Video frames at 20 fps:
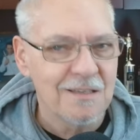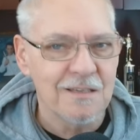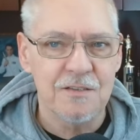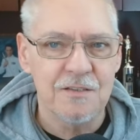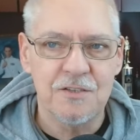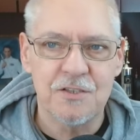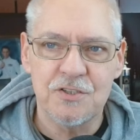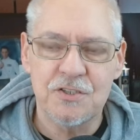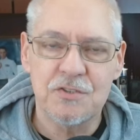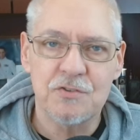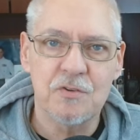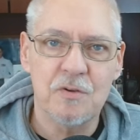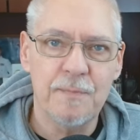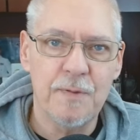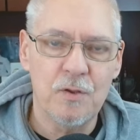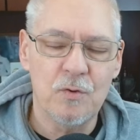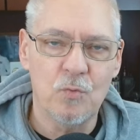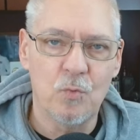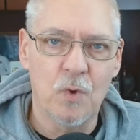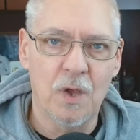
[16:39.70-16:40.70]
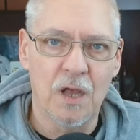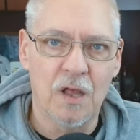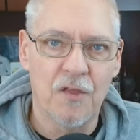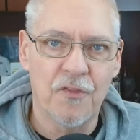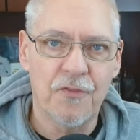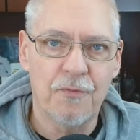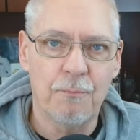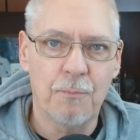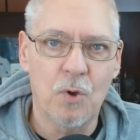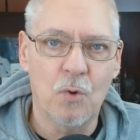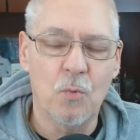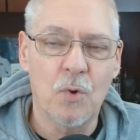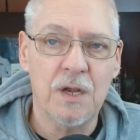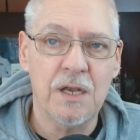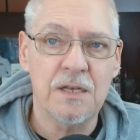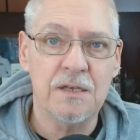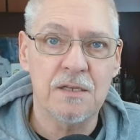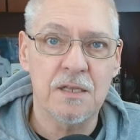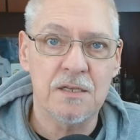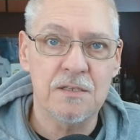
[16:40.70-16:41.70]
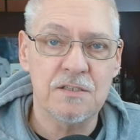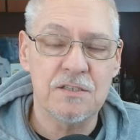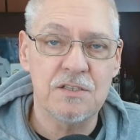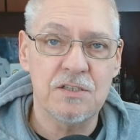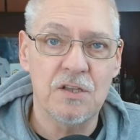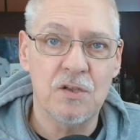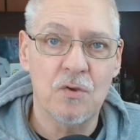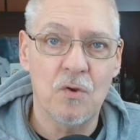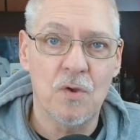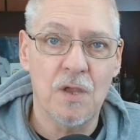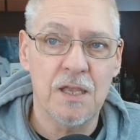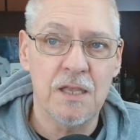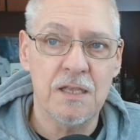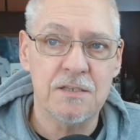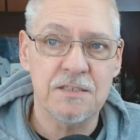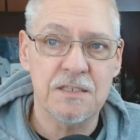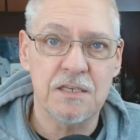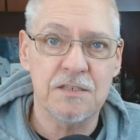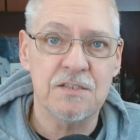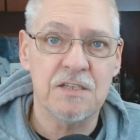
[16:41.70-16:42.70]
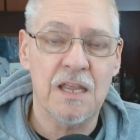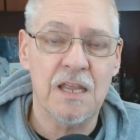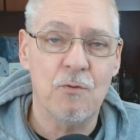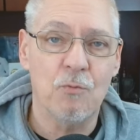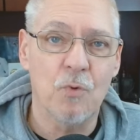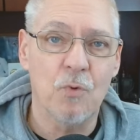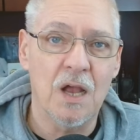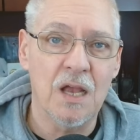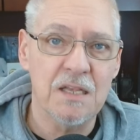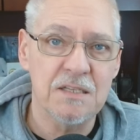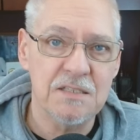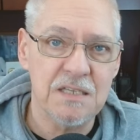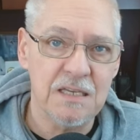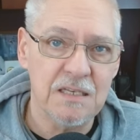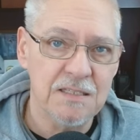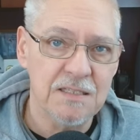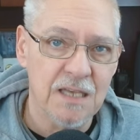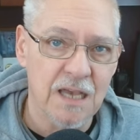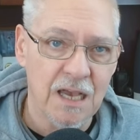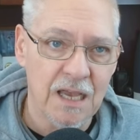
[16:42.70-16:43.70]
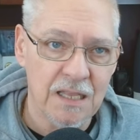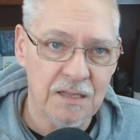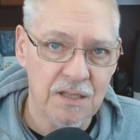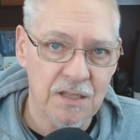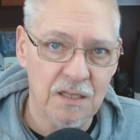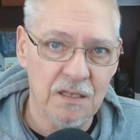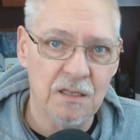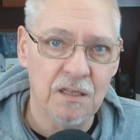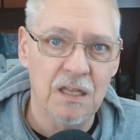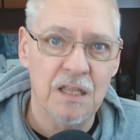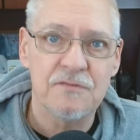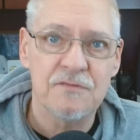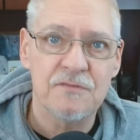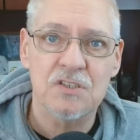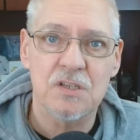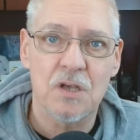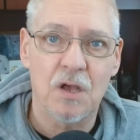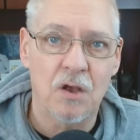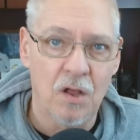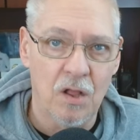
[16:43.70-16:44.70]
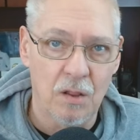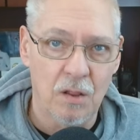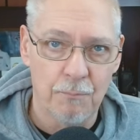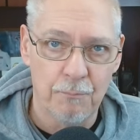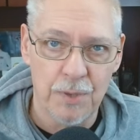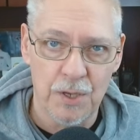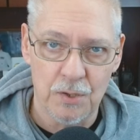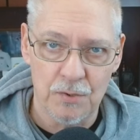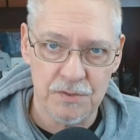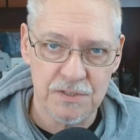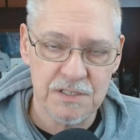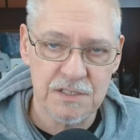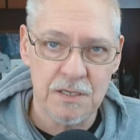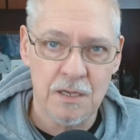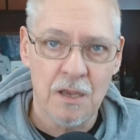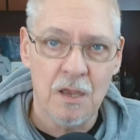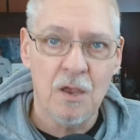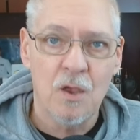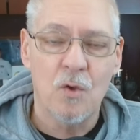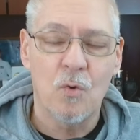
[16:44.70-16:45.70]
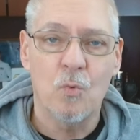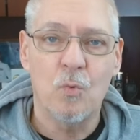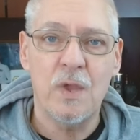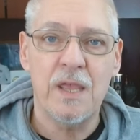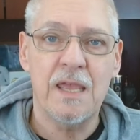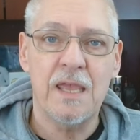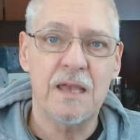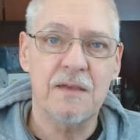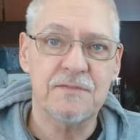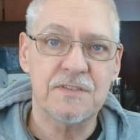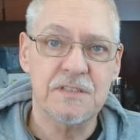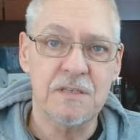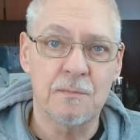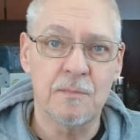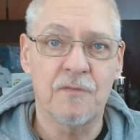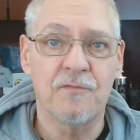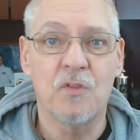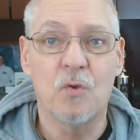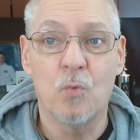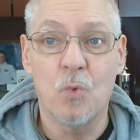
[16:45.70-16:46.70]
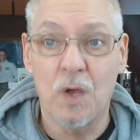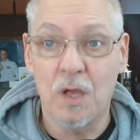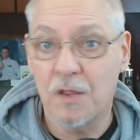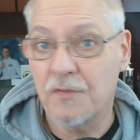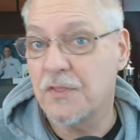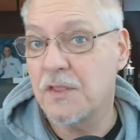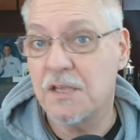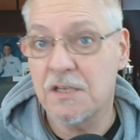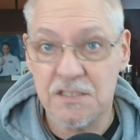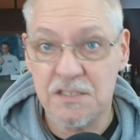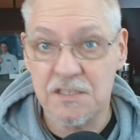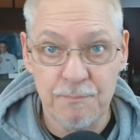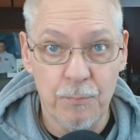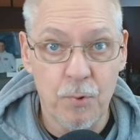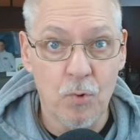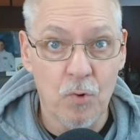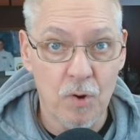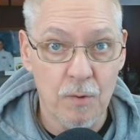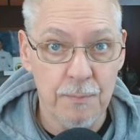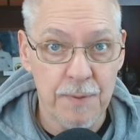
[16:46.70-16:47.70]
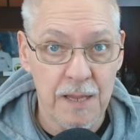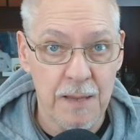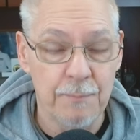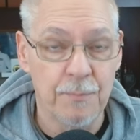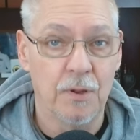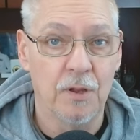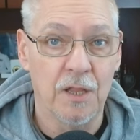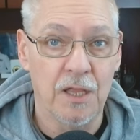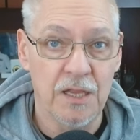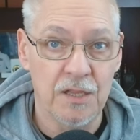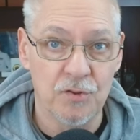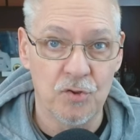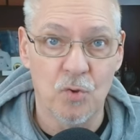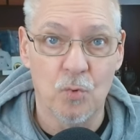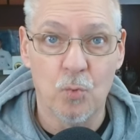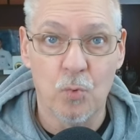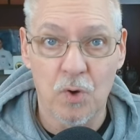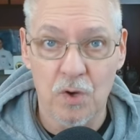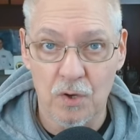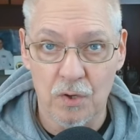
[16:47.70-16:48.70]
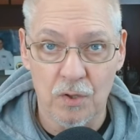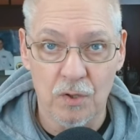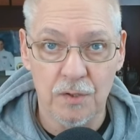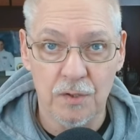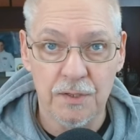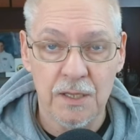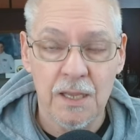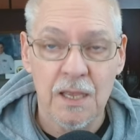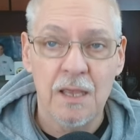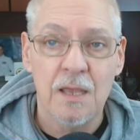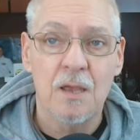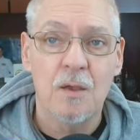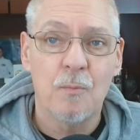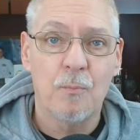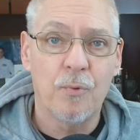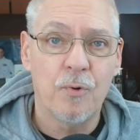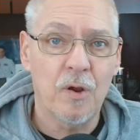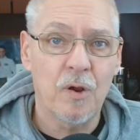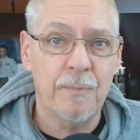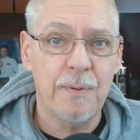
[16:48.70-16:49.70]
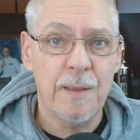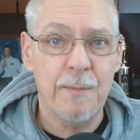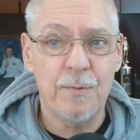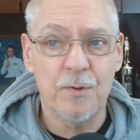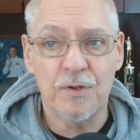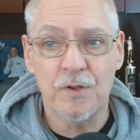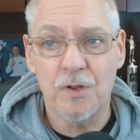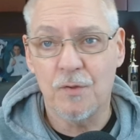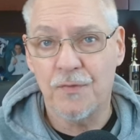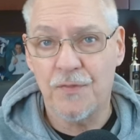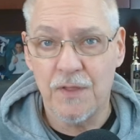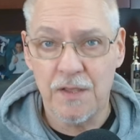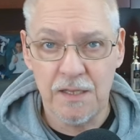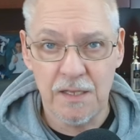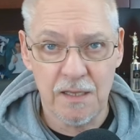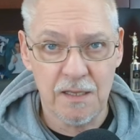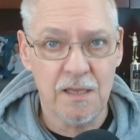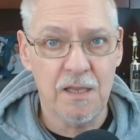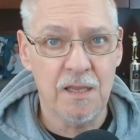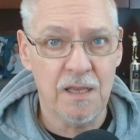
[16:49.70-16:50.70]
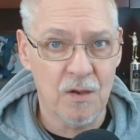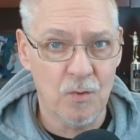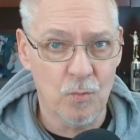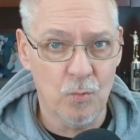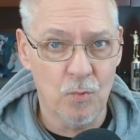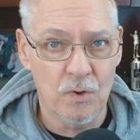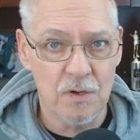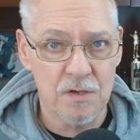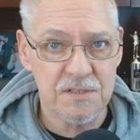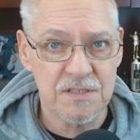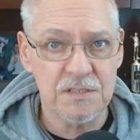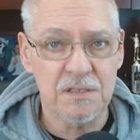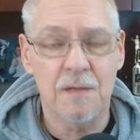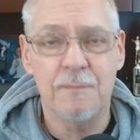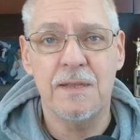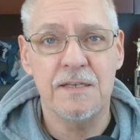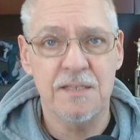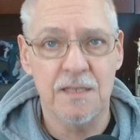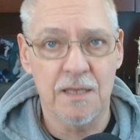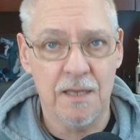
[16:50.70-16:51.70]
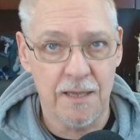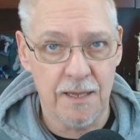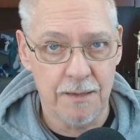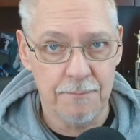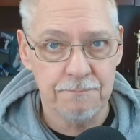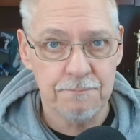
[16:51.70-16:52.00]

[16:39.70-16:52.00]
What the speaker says: distribute wealth, but what it does do is it's a rising tide that lifts all boats. We have some of the wealthiest poor people in the world. Poor people don't think it can get worse. Let me tell you,